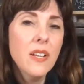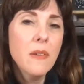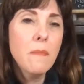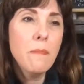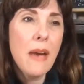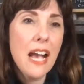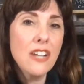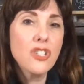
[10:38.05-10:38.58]

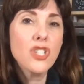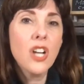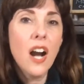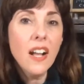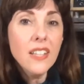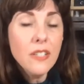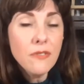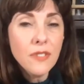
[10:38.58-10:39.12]
mashed
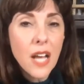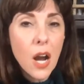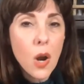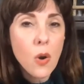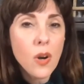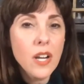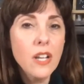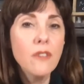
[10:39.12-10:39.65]

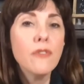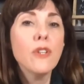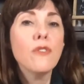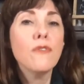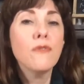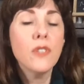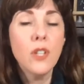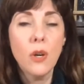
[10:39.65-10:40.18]
cauliflower, if you're,
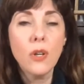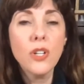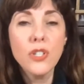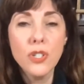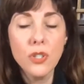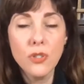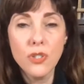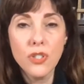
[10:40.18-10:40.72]
because
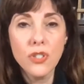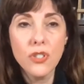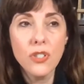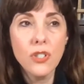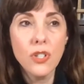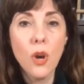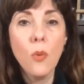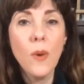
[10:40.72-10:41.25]

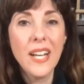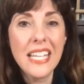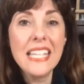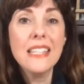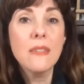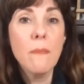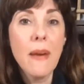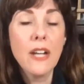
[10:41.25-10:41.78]
you don't want to
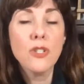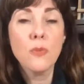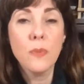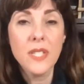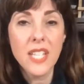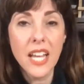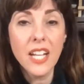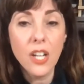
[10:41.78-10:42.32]
eat the mashed
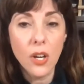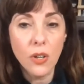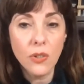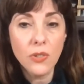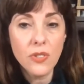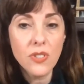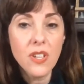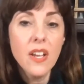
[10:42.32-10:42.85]

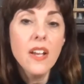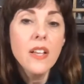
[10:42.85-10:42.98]
potatoes,